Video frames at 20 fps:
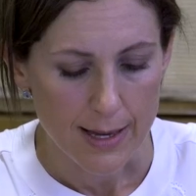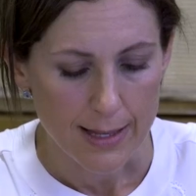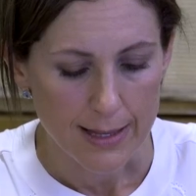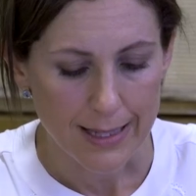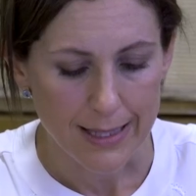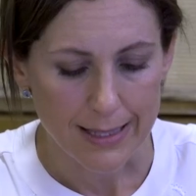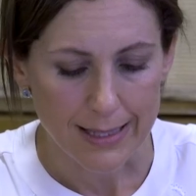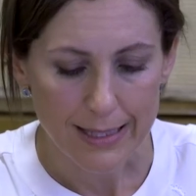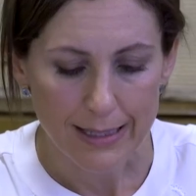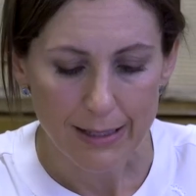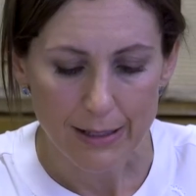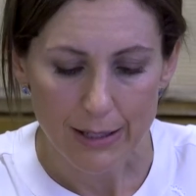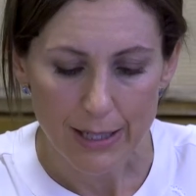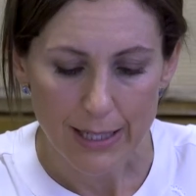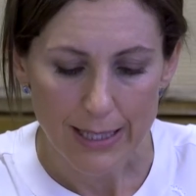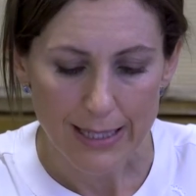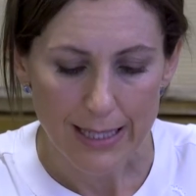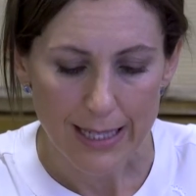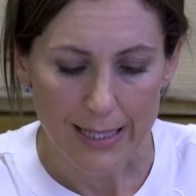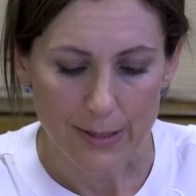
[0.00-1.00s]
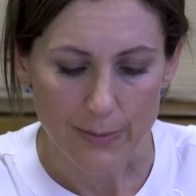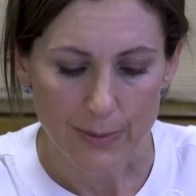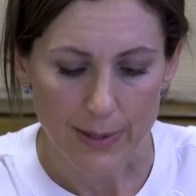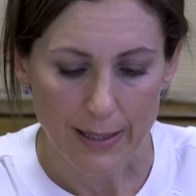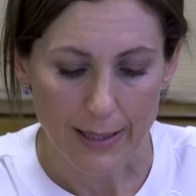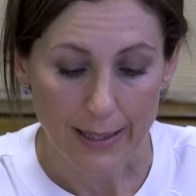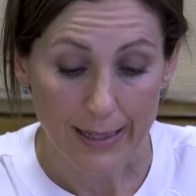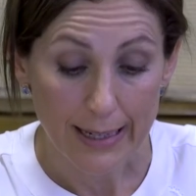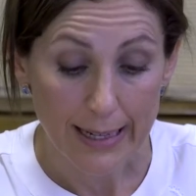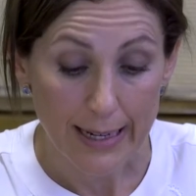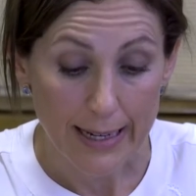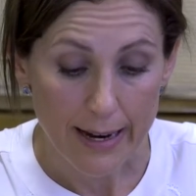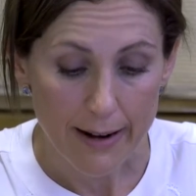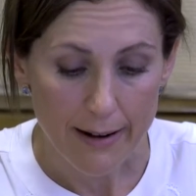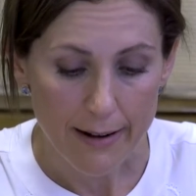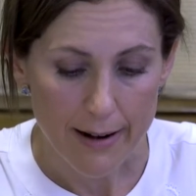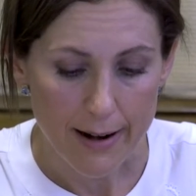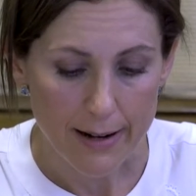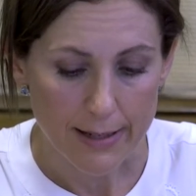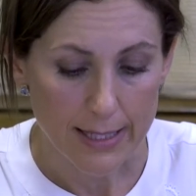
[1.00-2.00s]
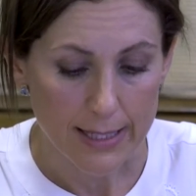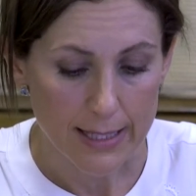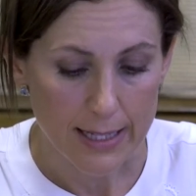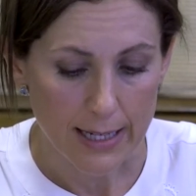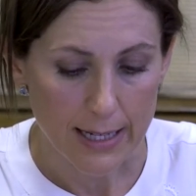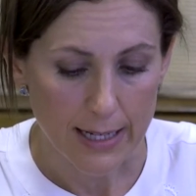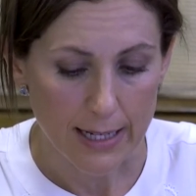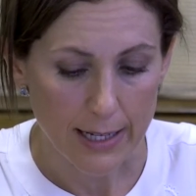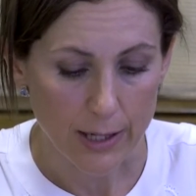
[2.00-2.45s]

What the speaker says: This increase has been clearer still